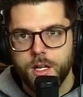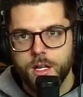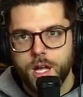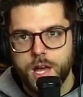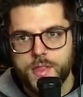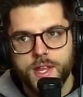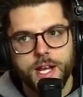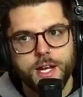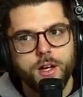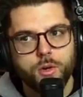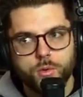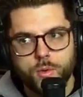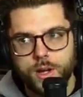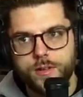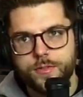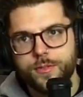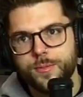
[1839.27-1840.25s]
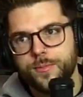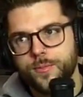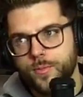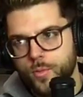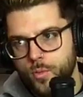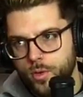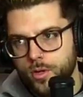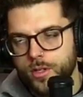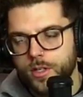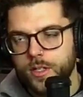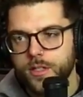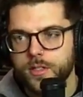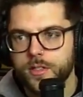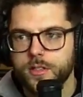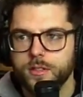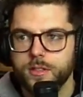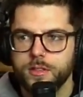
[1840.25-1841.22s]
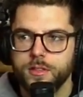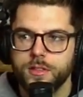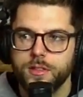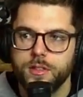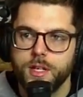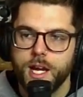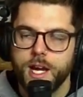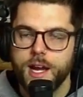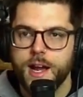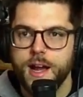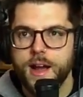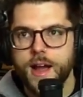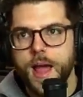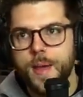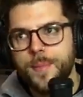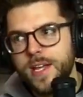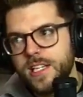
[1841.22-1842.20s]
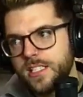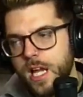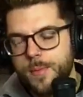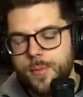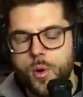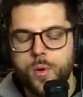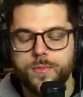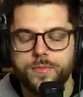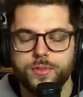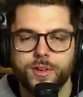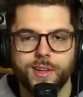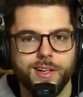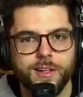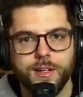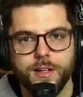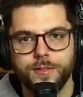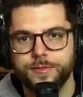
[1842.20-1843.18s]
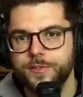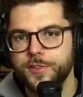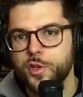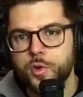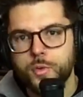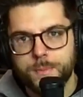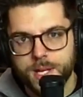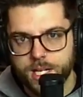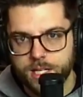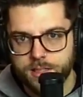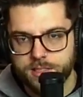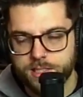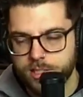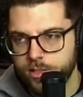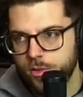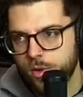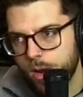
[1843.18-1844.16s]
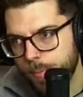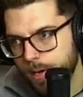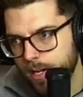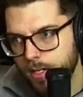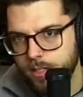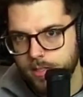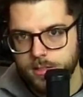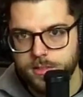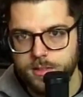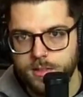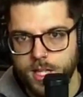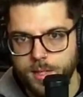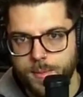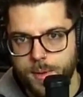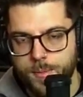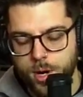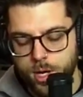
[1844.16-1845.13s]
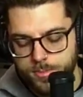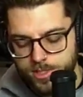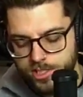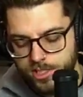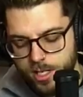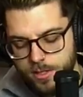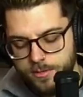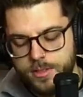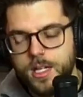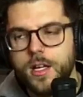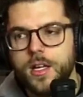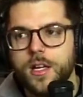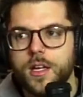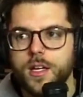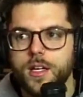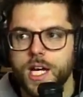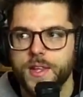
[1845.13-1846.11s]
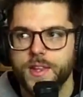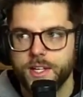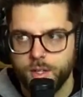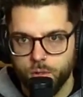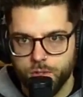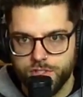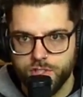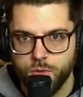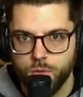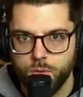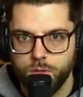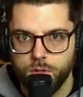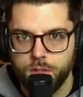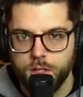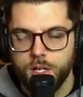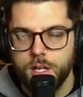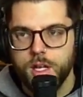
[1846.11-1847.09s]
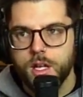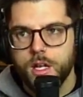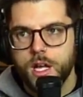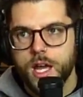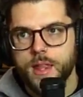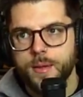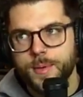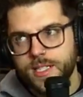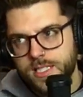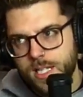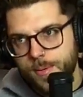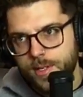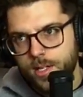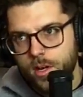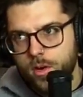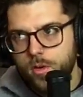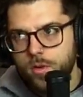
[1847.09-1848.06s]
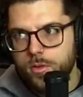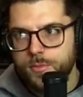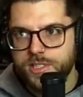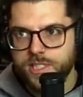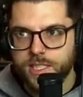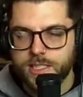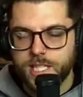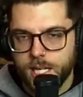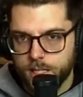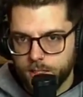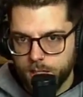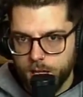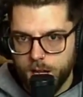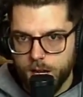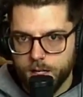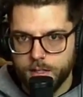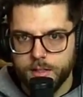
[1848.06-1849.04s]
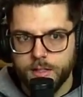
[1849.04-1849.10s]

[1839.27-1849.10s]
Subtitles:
And then I go right from work. I may stop home for like a few minutes to grab my barber stuff, and then go to school. And then by the time I get home, it's like 10 o'clock.